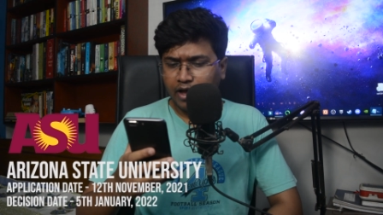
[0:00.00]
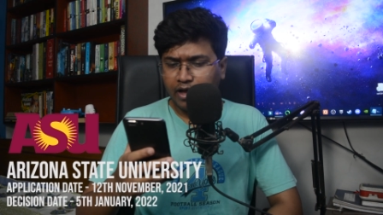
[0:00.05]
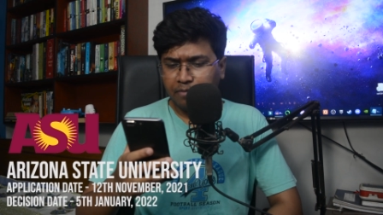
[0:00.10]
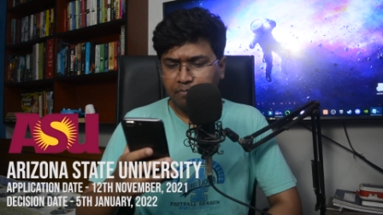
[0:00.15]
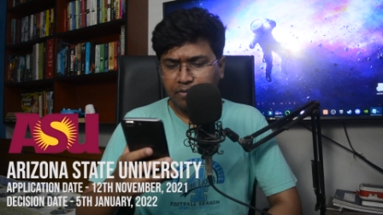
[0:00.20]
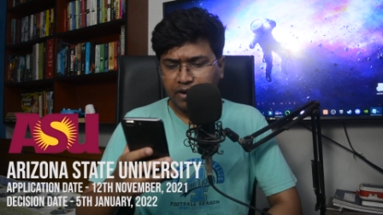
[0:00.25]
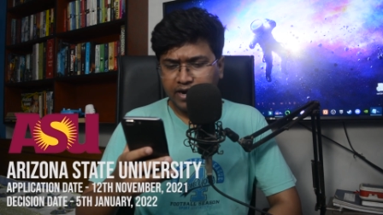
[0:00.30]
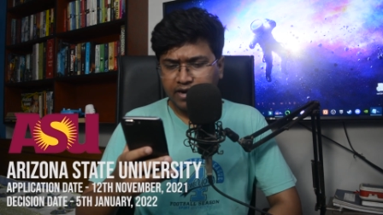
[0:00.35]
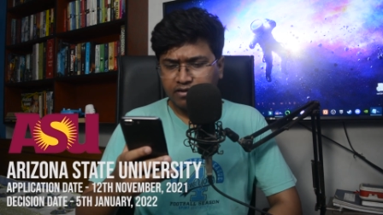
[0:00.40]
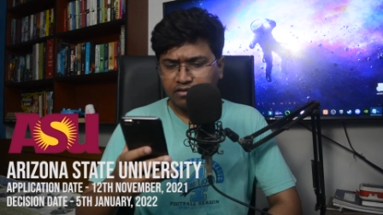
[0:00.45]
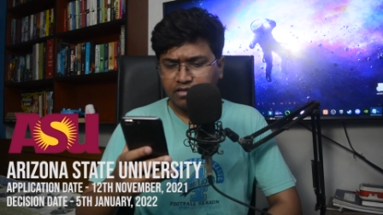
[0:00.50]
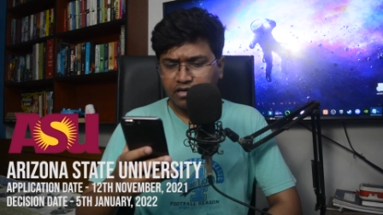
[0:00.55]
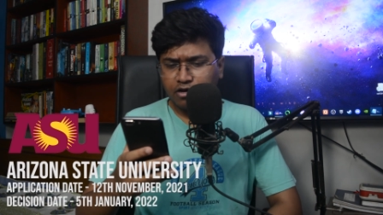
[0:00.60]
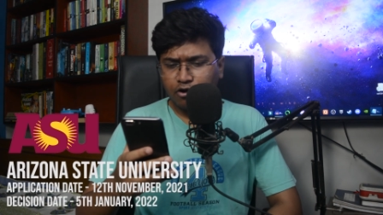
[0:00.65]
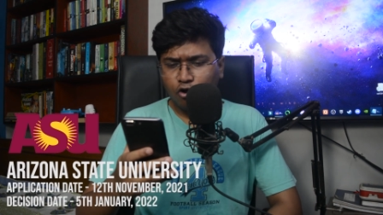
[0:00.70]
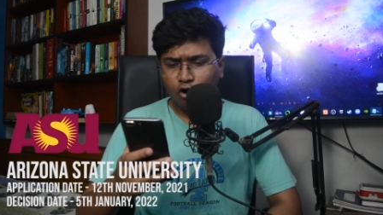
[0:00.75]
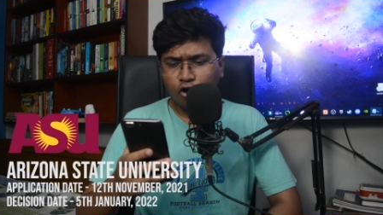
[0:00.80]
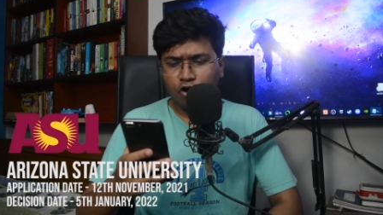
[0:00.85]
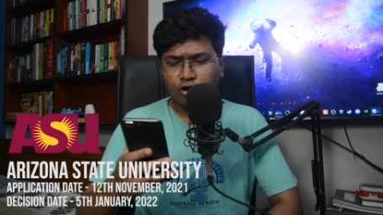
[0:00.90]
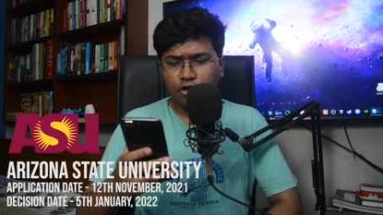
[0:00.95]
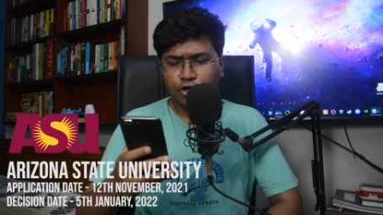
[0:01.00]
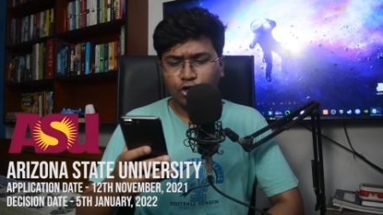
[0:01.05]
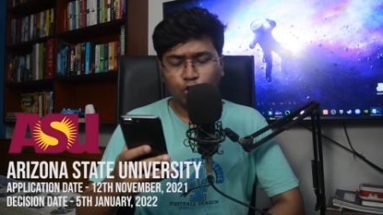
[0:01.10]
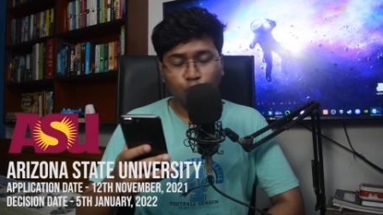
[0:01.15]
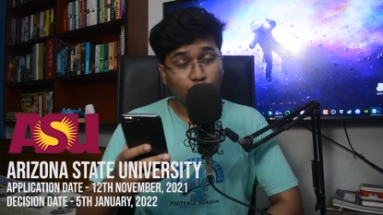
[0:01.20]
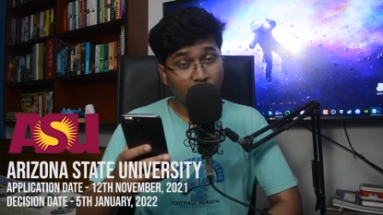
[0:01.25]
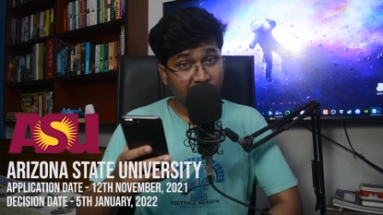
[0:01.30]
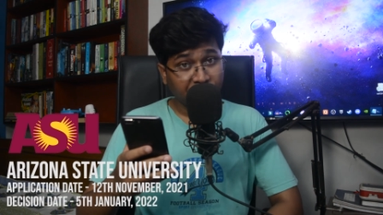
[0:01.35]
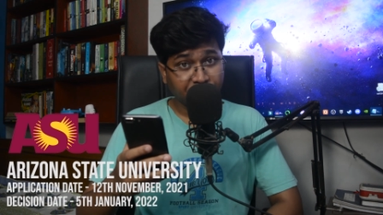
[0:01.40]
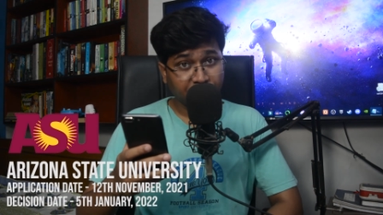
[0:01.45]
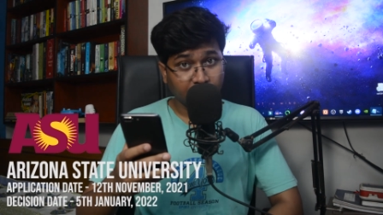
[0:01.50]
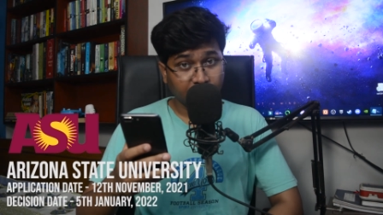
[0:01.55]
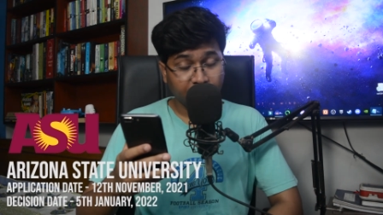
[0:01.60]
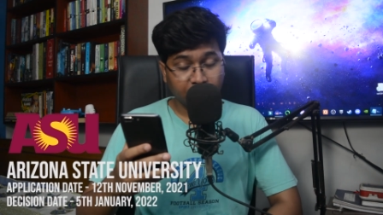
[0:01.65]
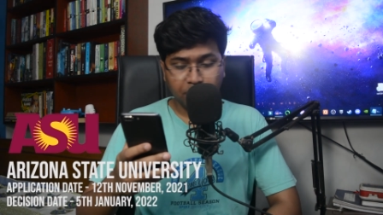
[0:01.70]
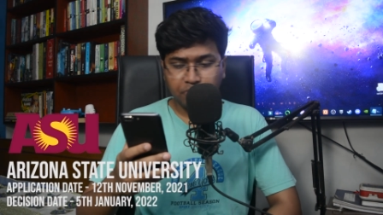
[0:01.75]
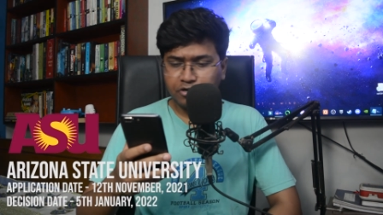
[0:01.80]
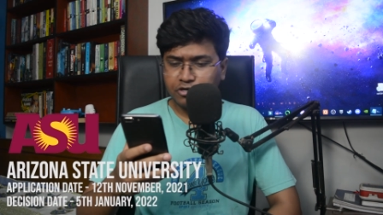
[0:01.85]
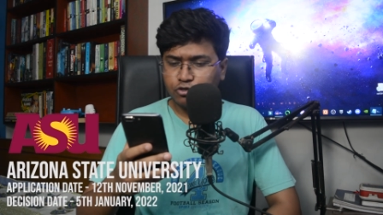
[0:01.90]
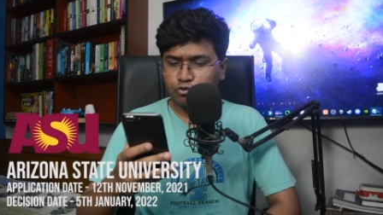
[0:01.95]
i applied there on 12
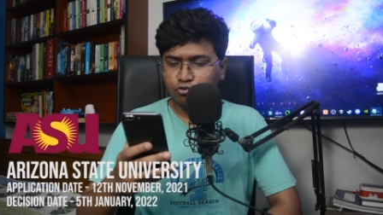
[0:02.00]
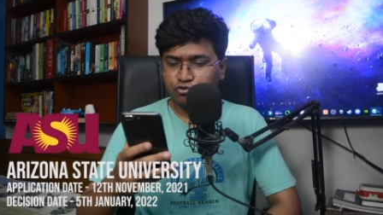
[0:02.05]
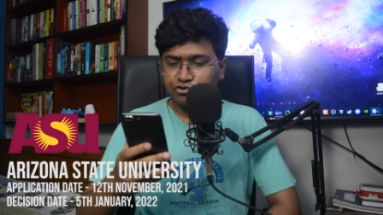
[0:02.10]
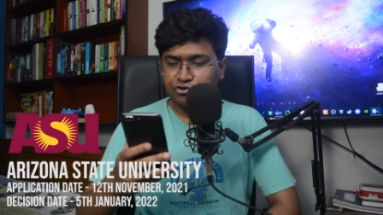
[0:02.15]
november